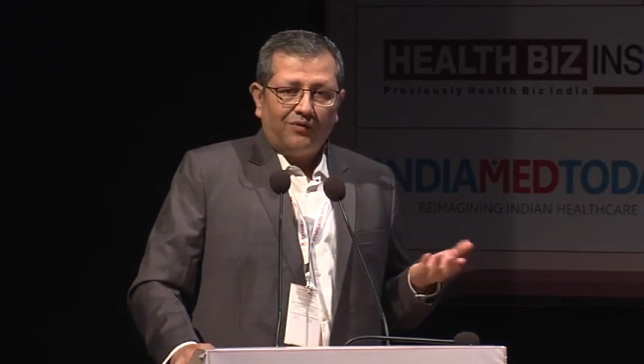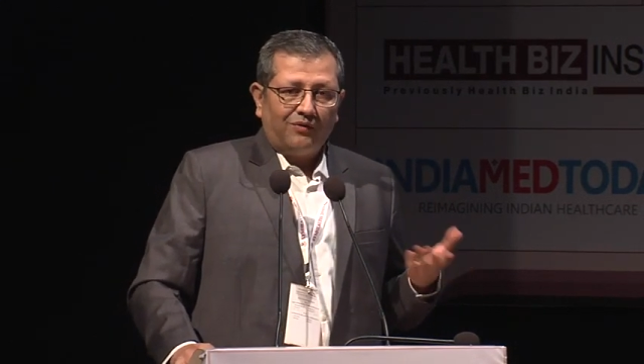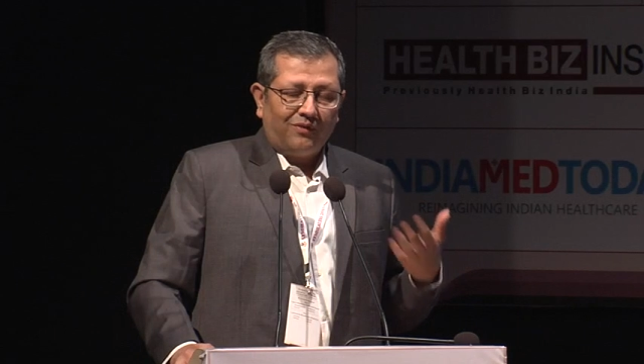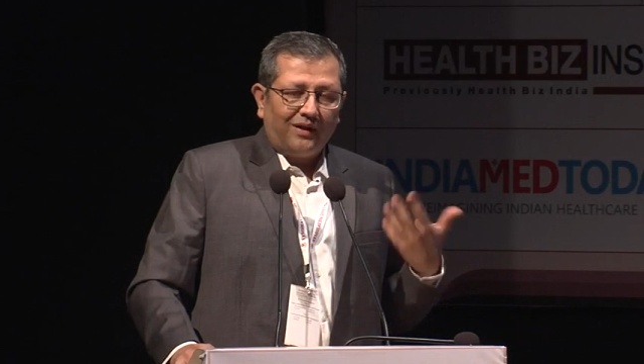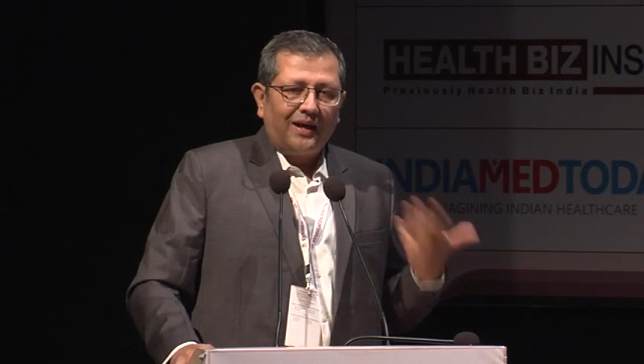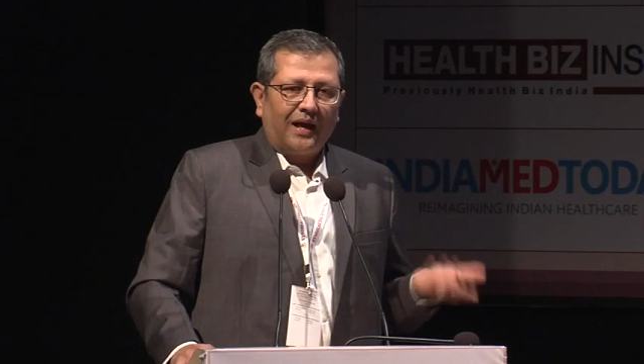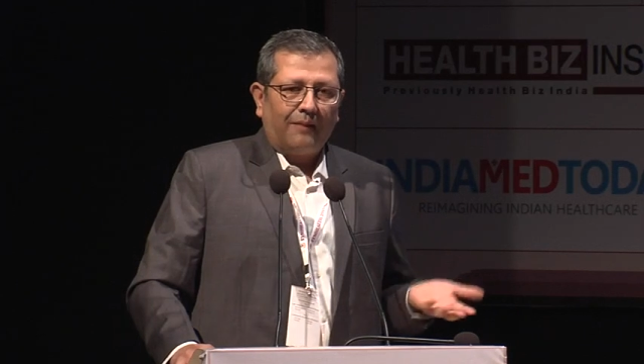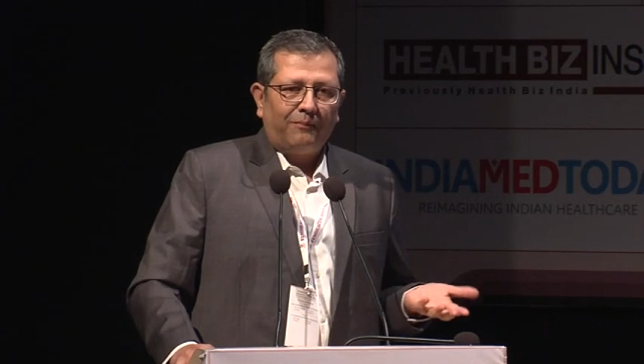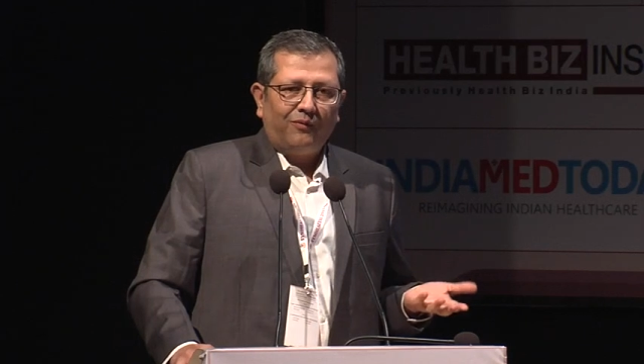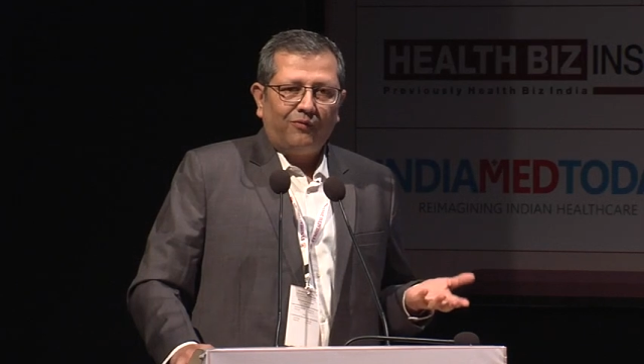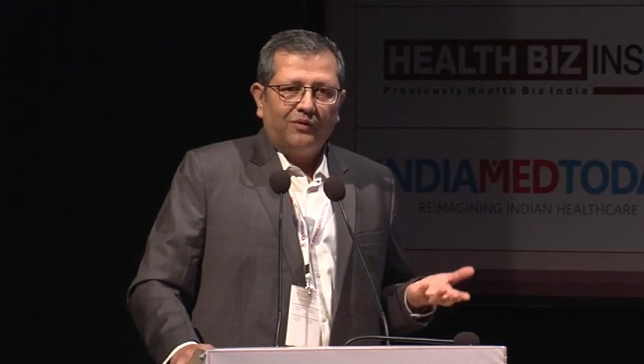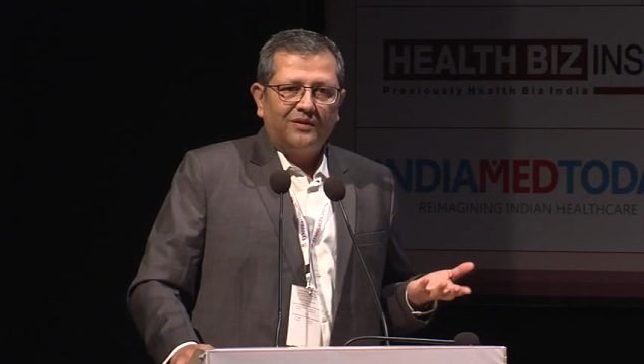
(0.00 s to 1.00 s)
We are very happy
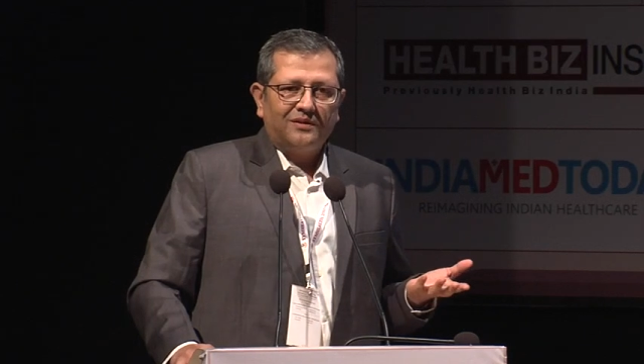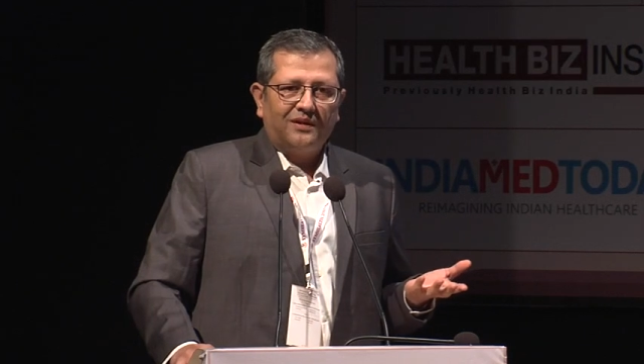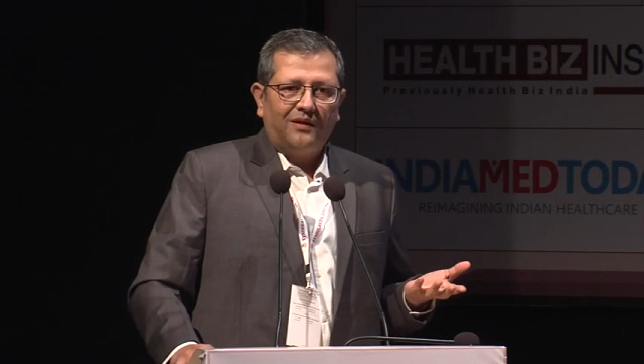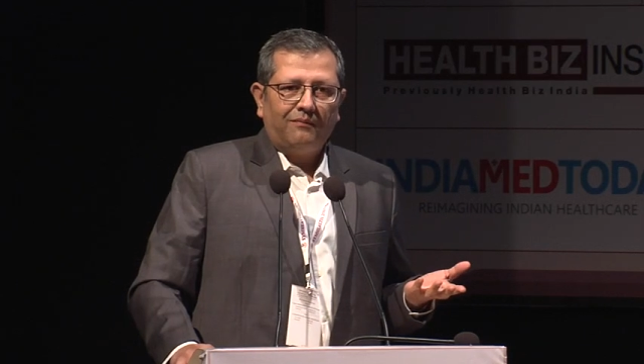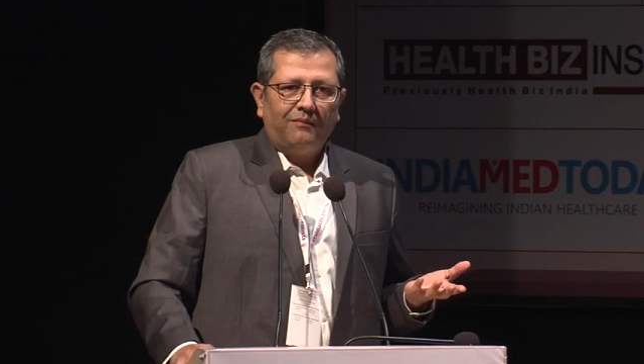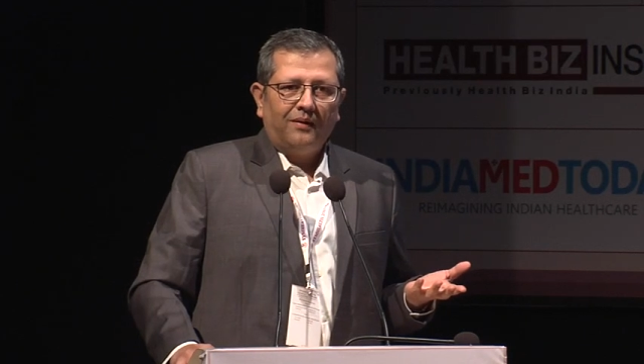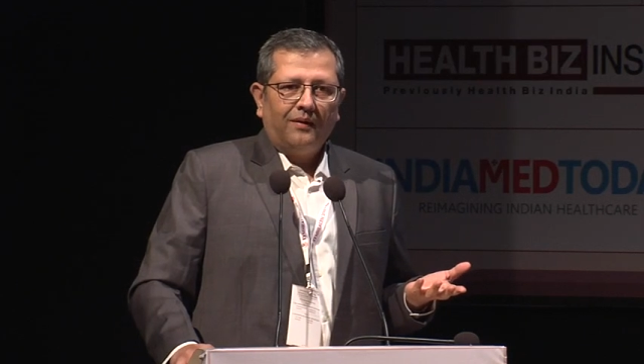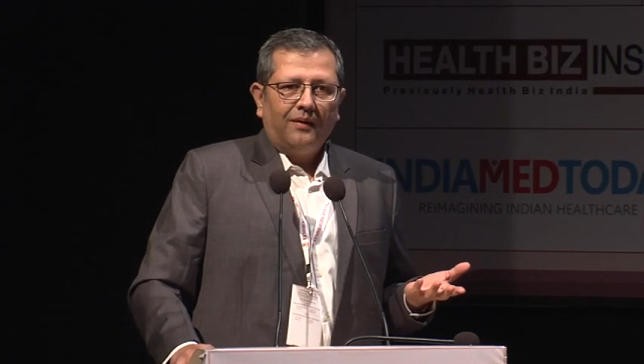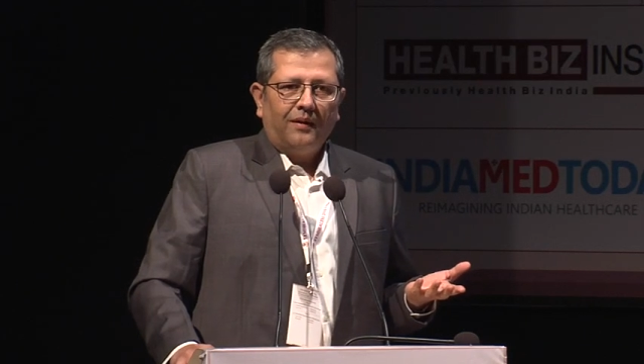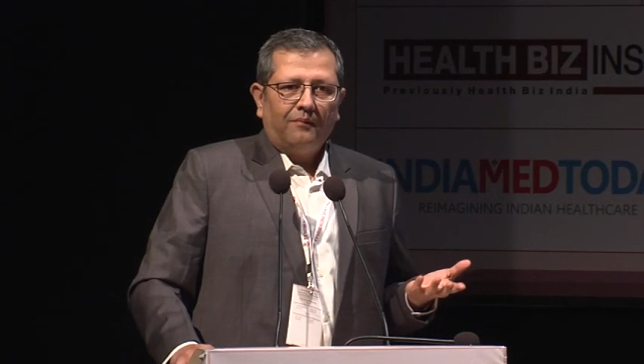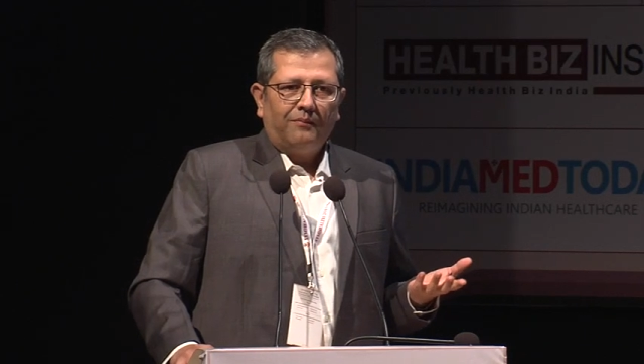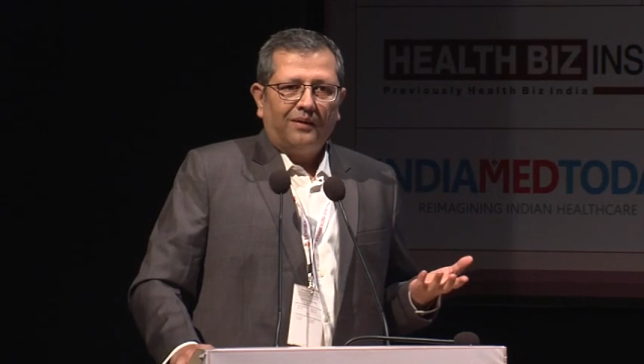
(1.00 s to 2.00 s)
for the scheme,
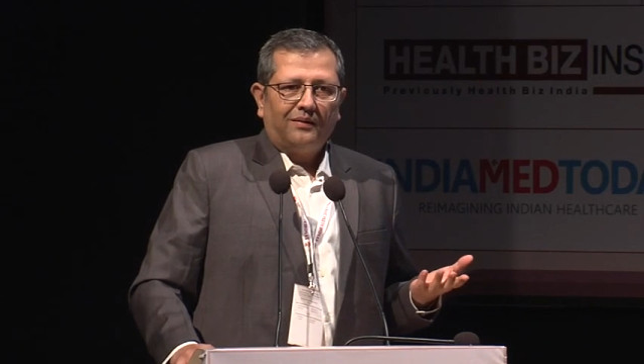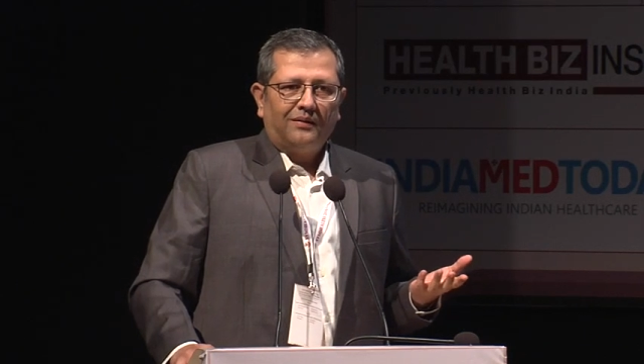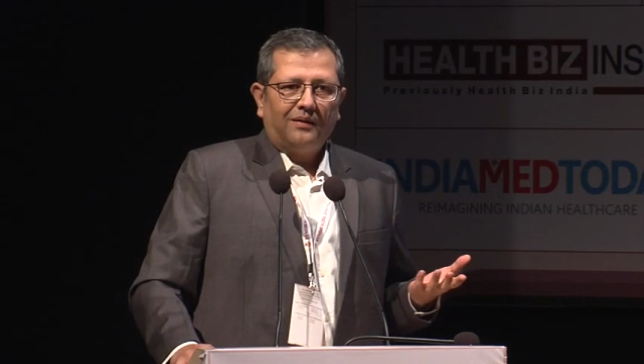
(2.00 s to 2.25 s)
but